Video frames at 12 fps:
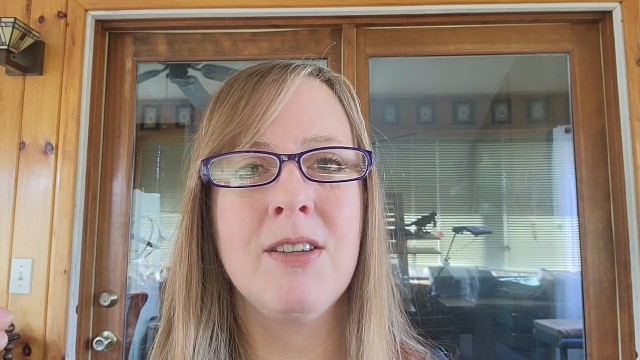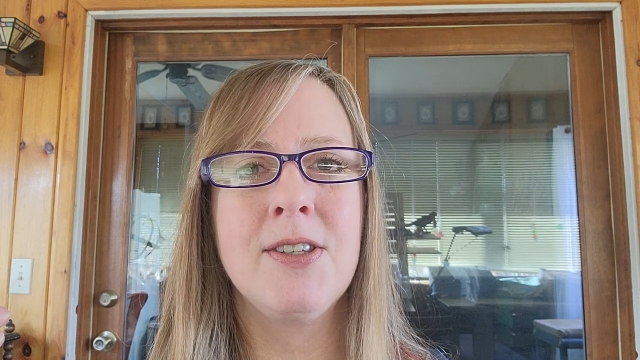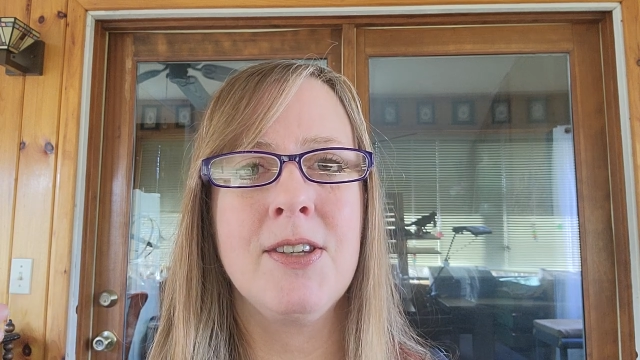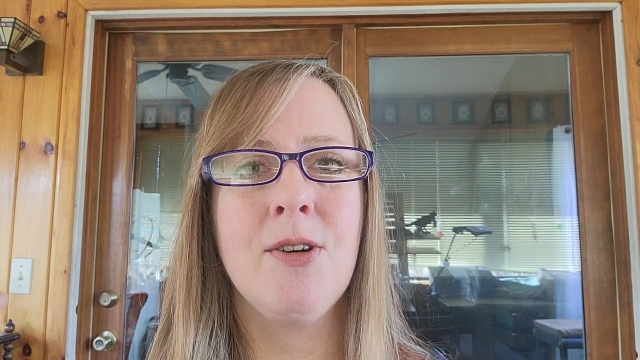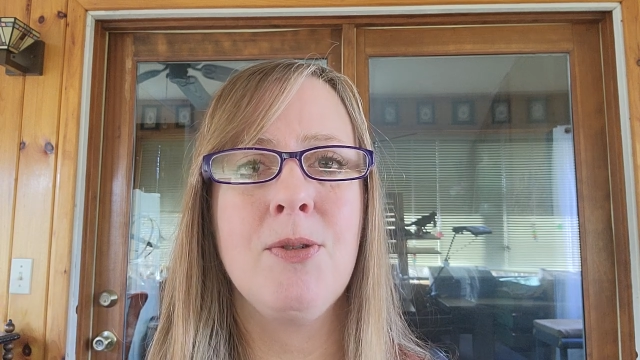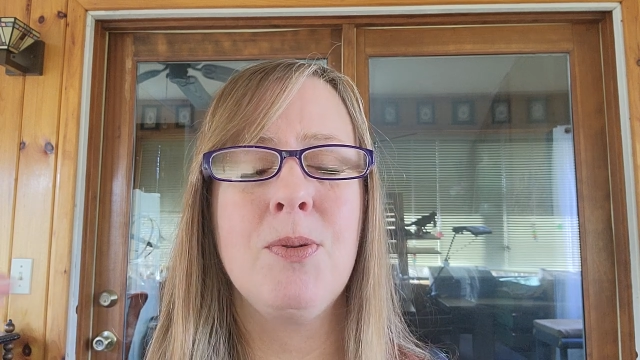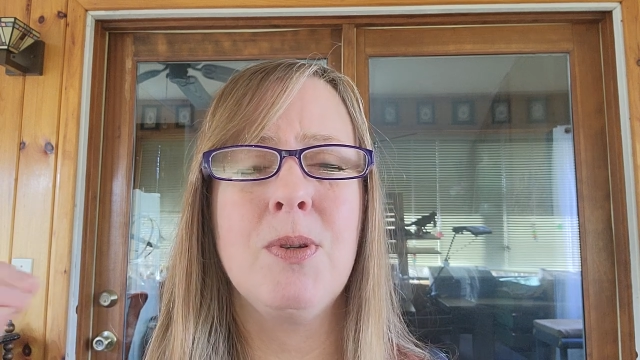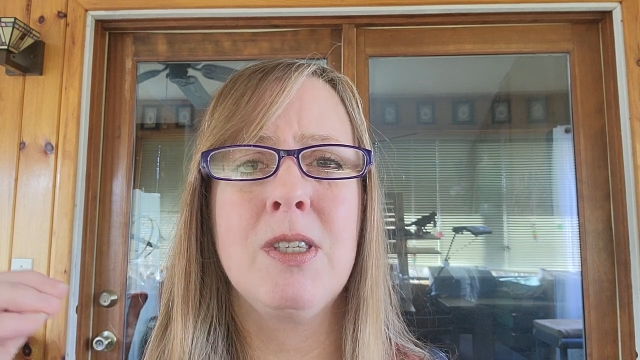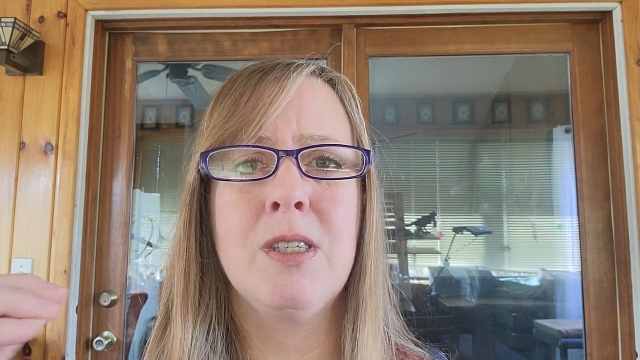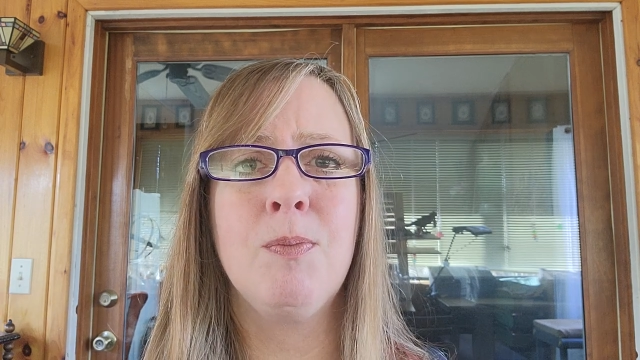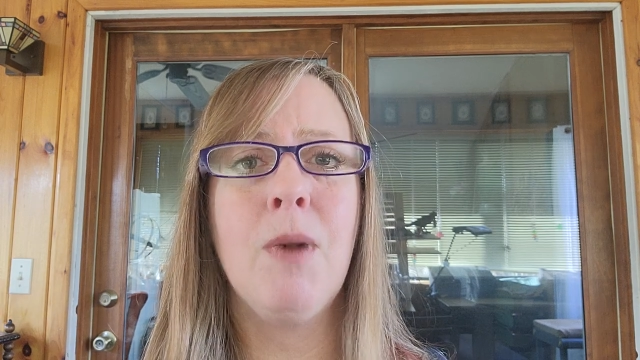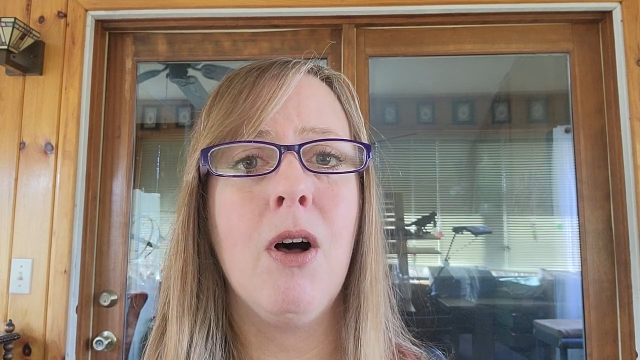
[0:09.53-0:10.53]
so
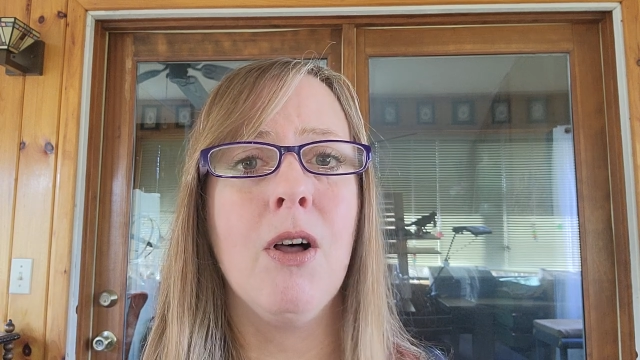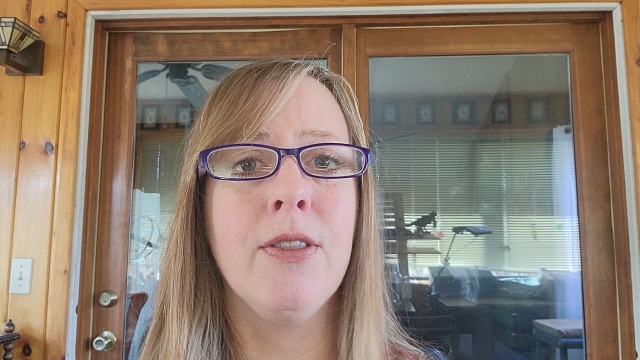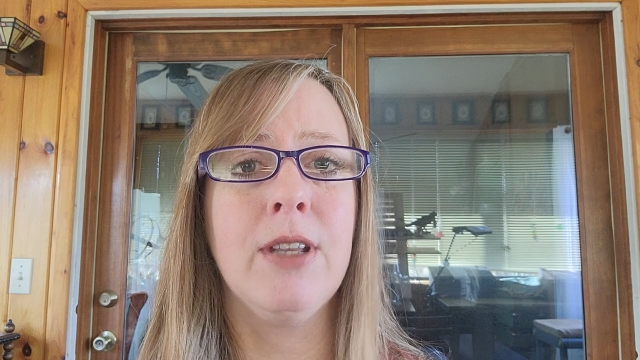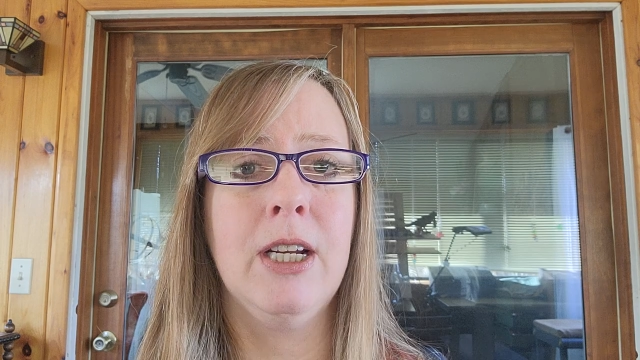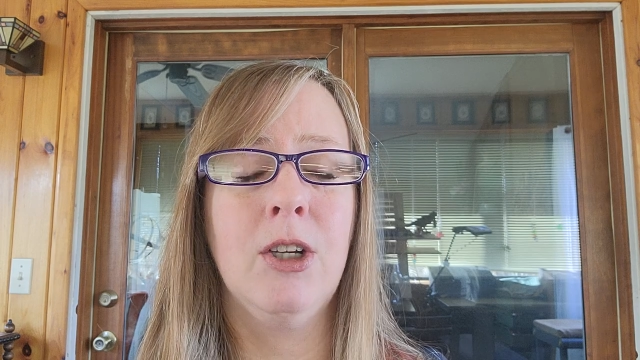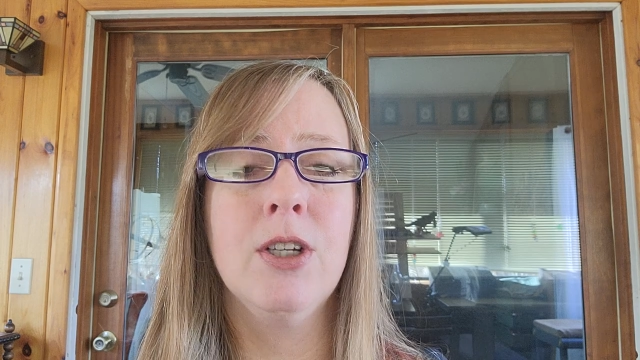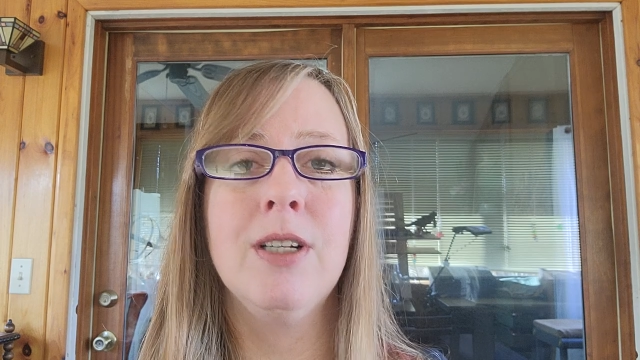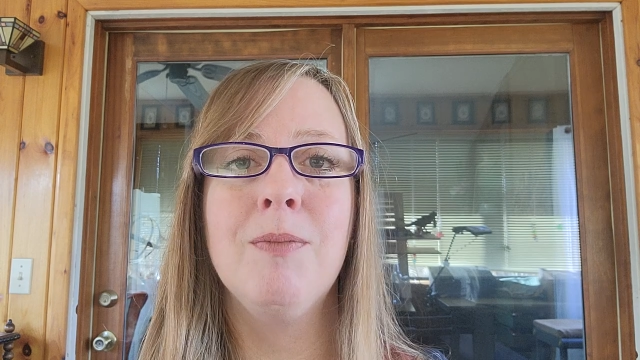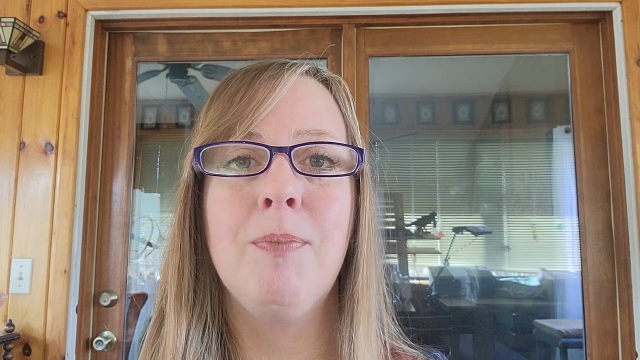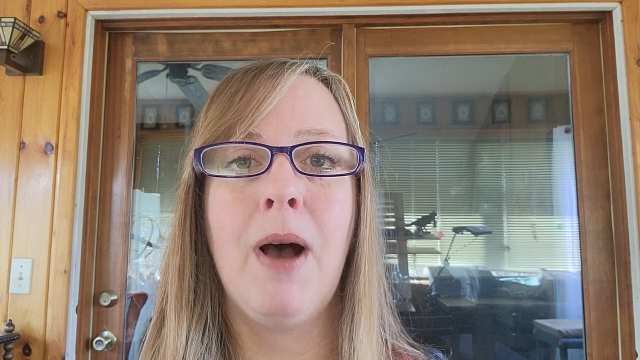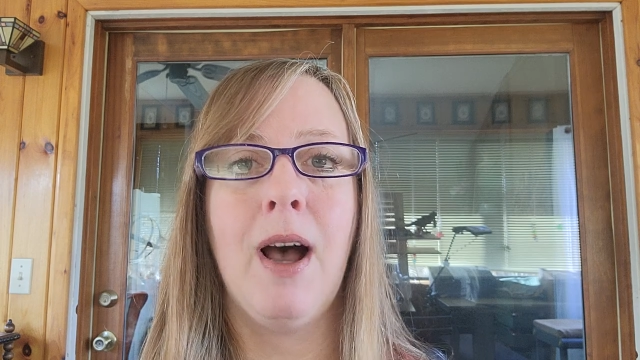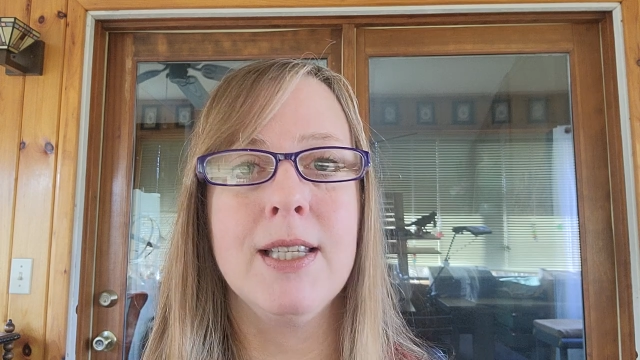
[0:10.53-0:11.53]
small that it
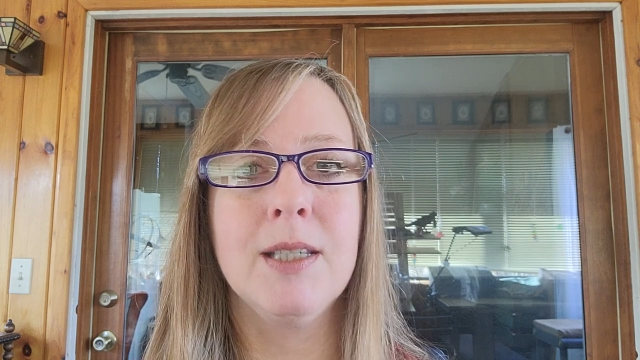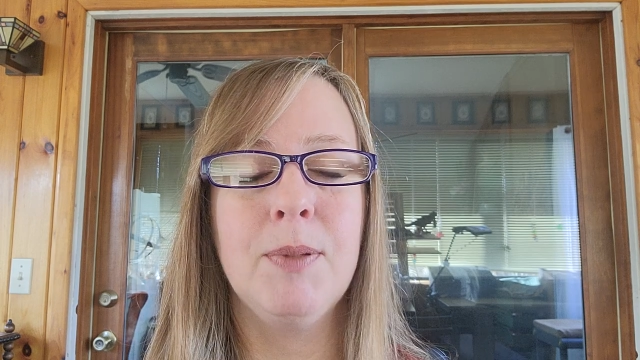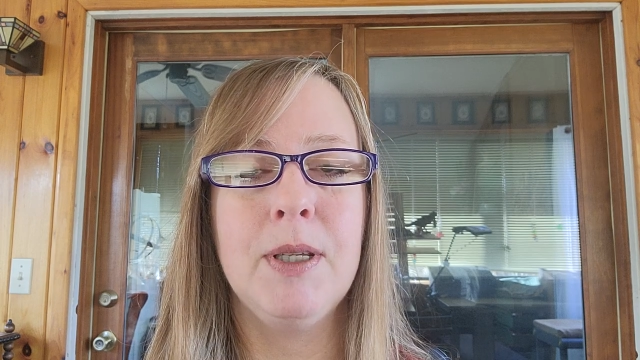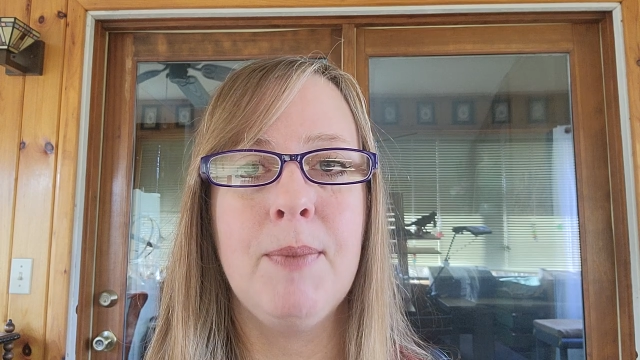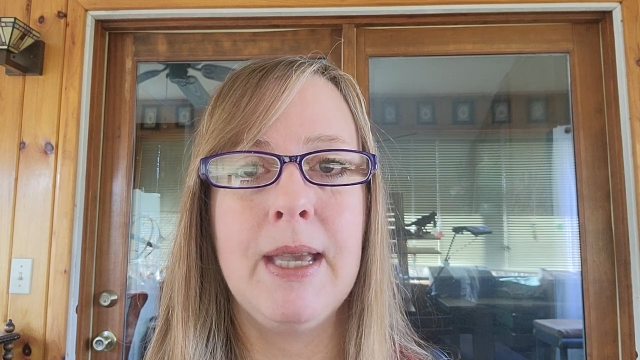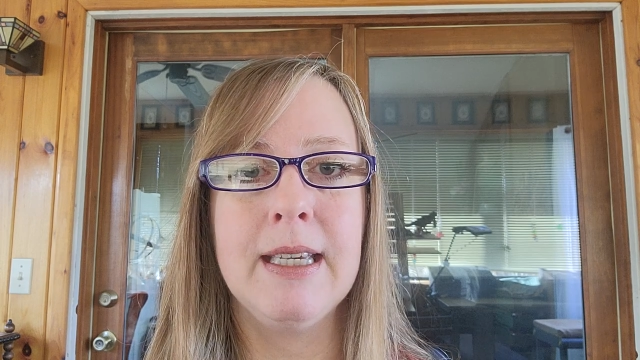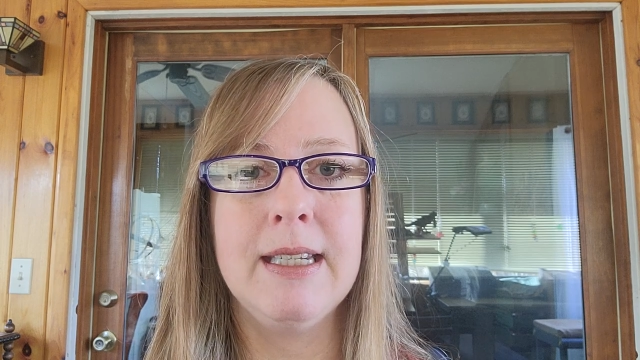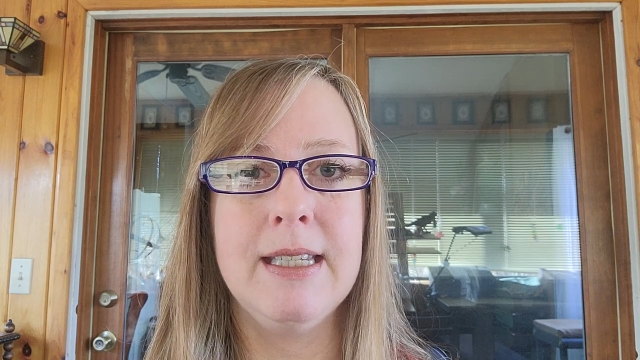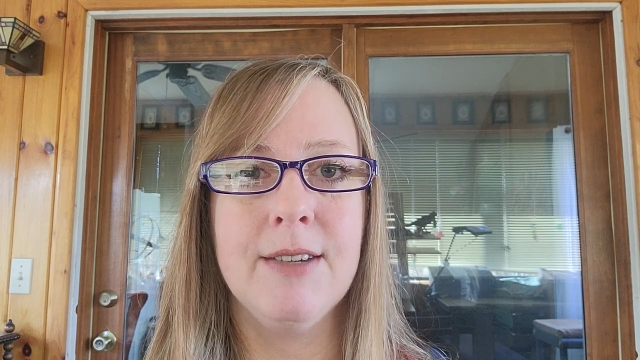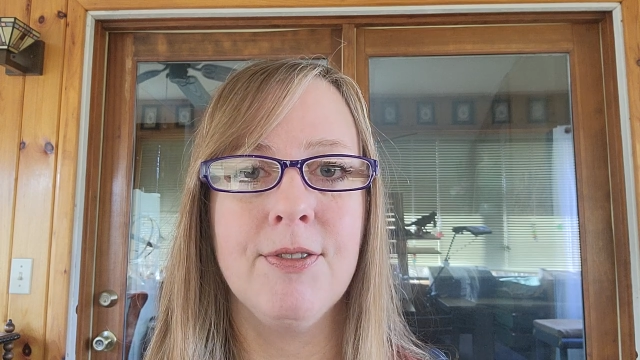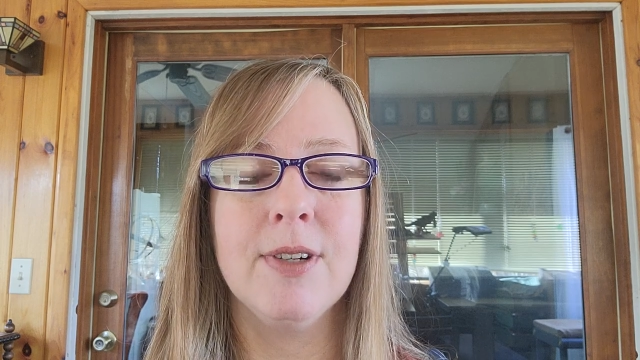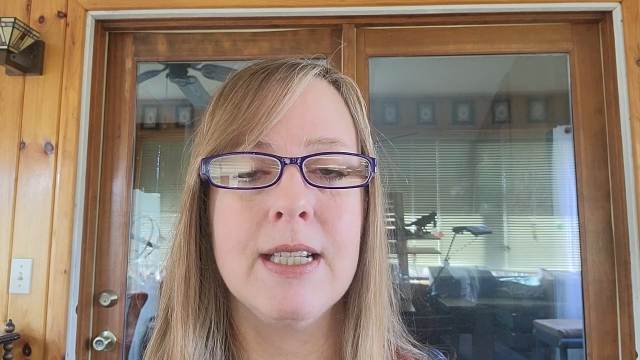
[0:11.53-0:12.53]
couldn't possibly make a
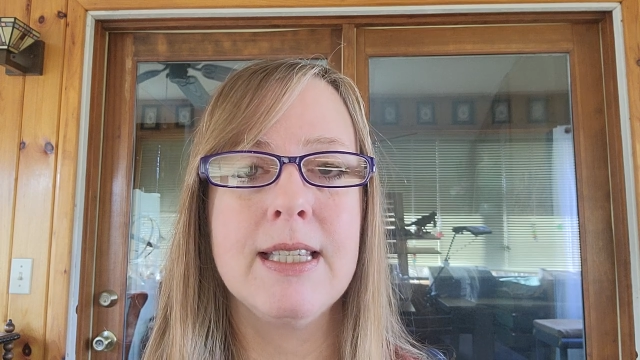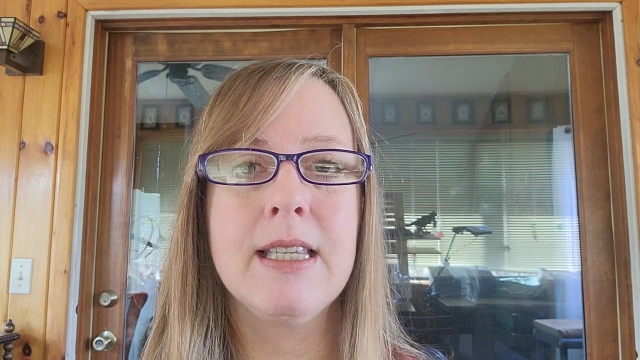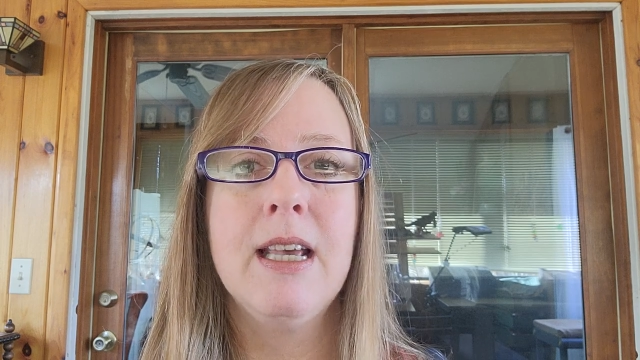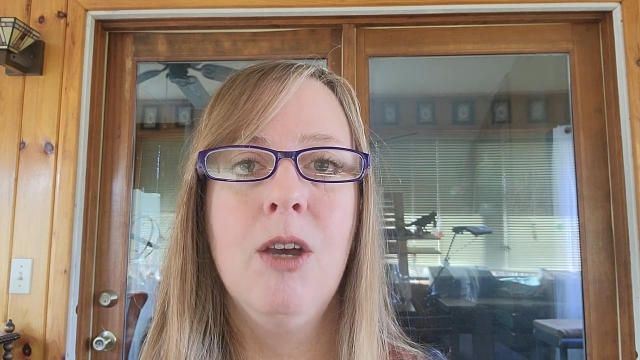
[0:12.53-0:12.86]
difference.